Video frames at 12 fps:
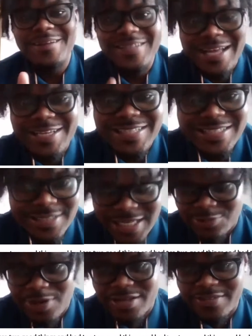
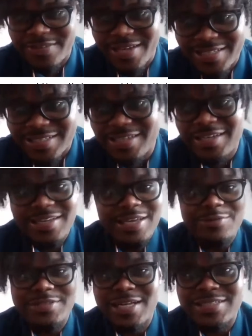That's what I'll leave you guys. Like
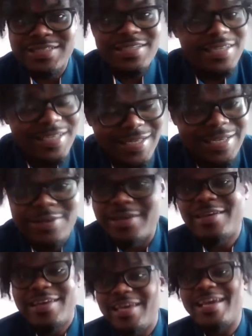when Johnson,
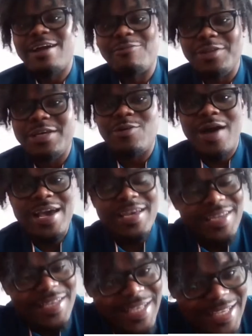it got really
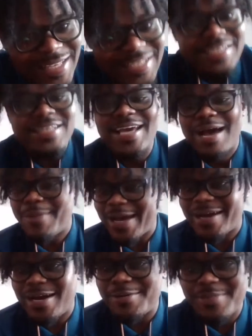quiet. He got back
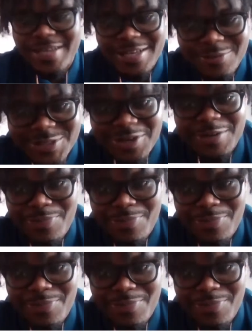up and he started